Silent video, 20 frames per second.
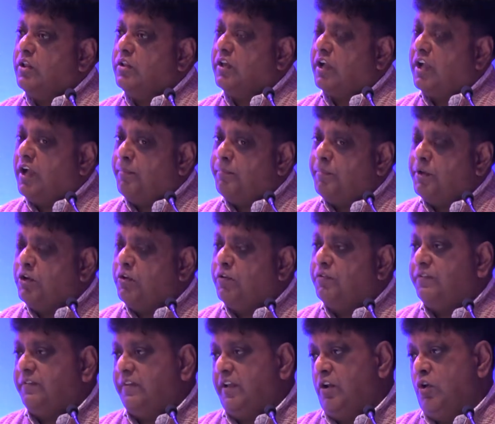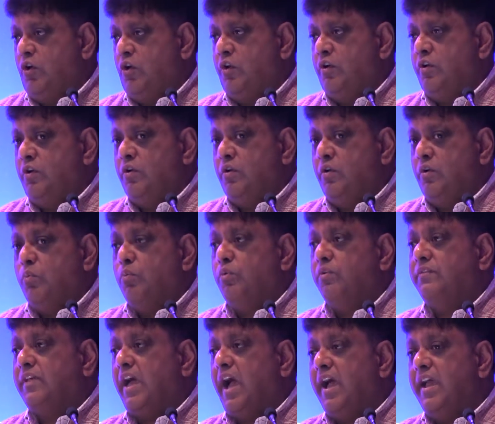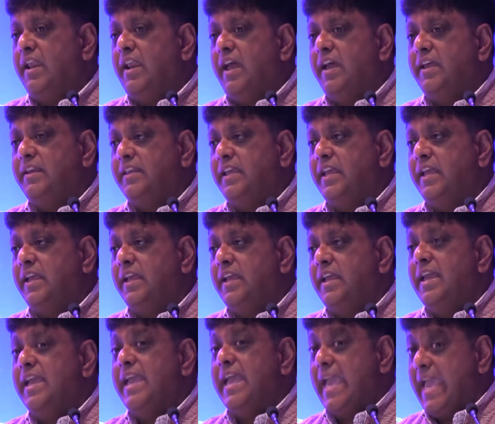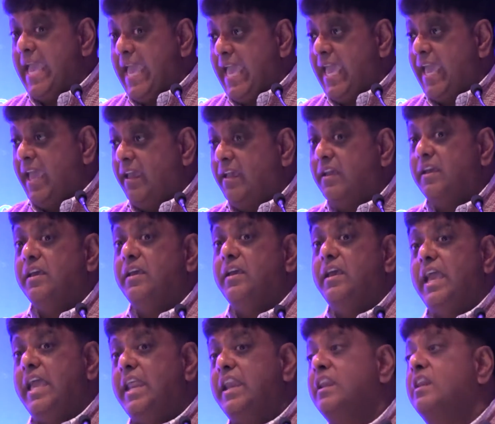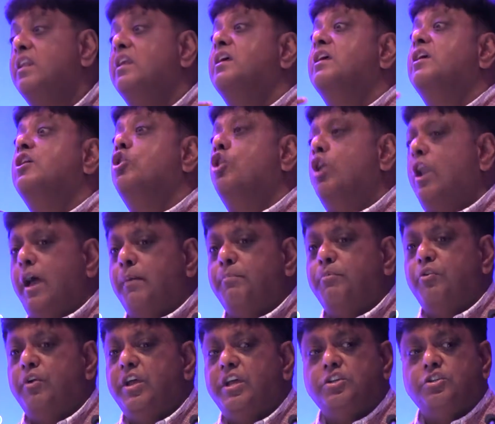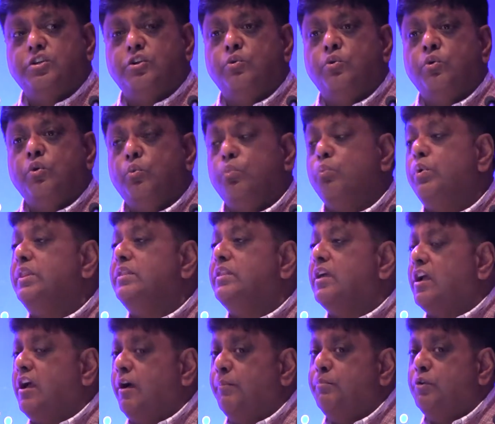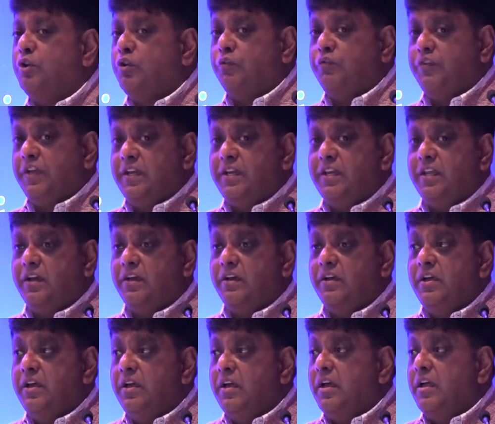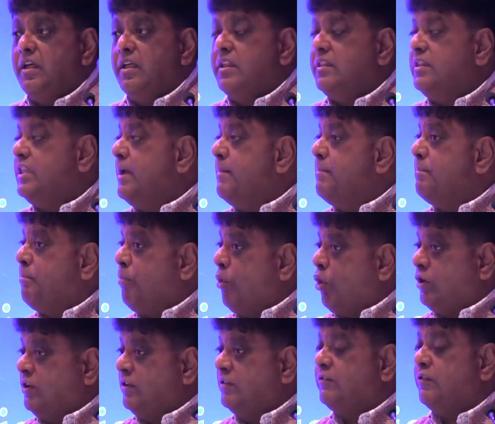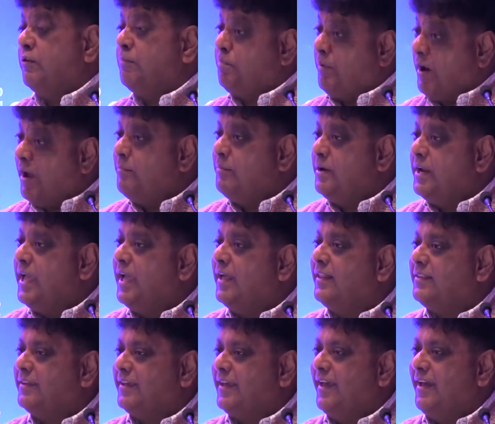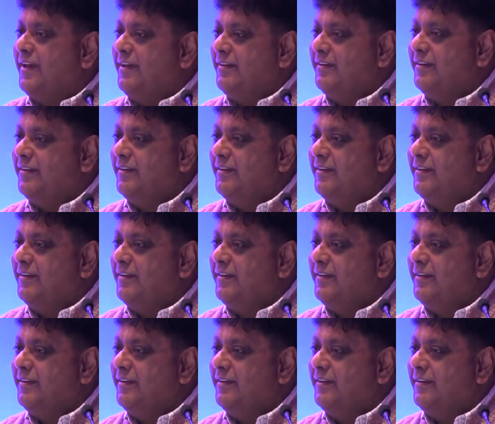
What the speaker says: the government of Ceylon was highlighting in collaboration with the government of India, the importance of primary health care,